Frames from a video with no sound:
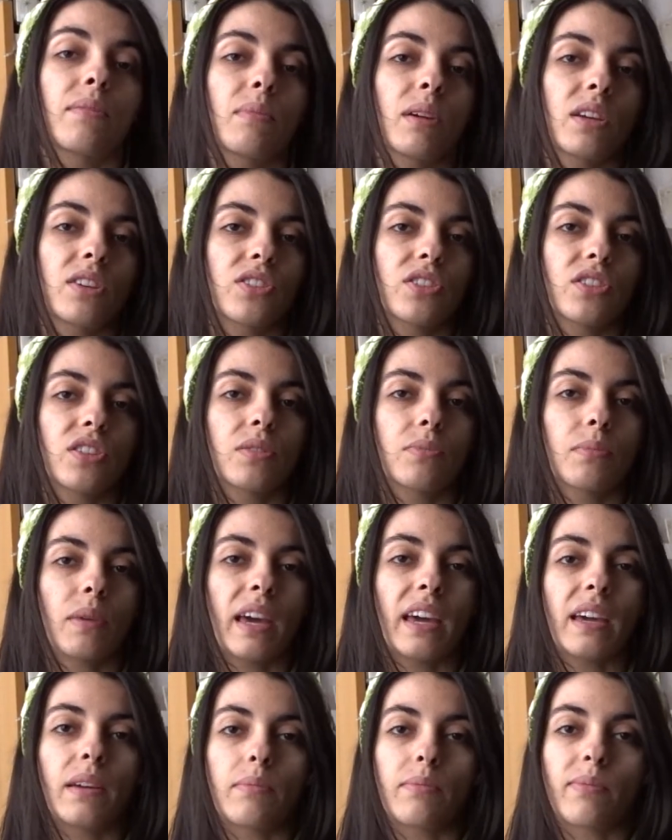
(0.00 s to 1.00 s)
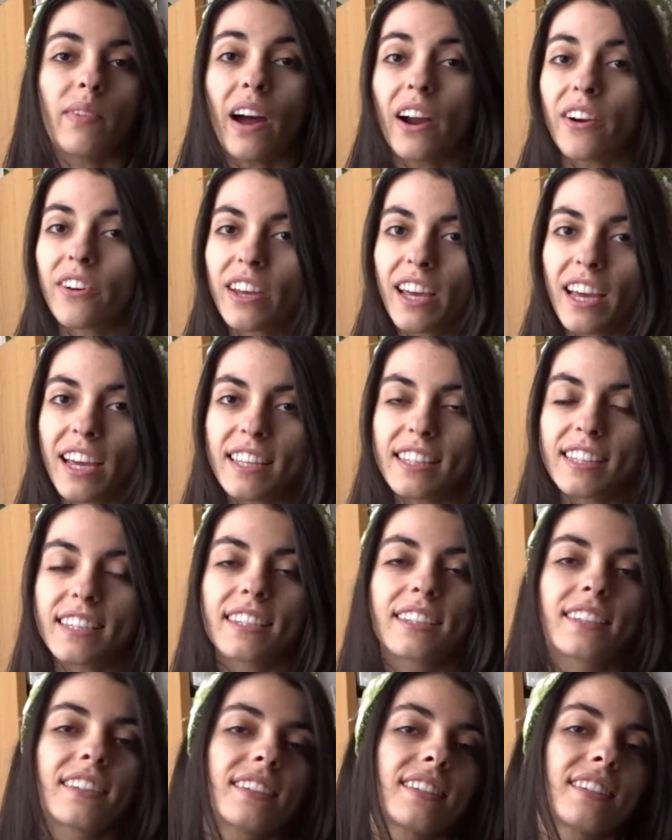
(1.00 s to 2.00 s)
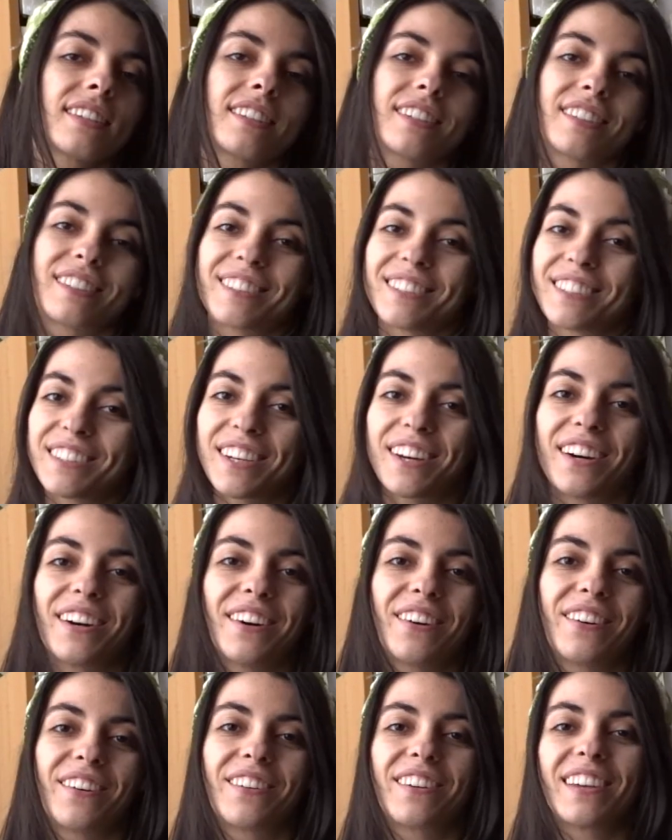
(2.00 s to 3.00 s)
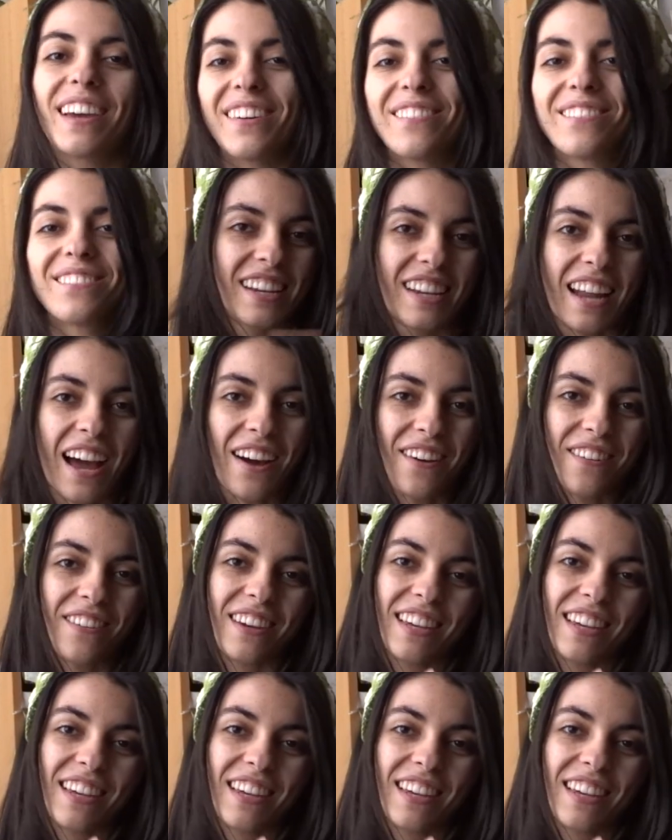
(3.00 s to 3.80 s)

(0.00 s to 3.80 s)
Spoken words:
mentioned may variate. So yeah, now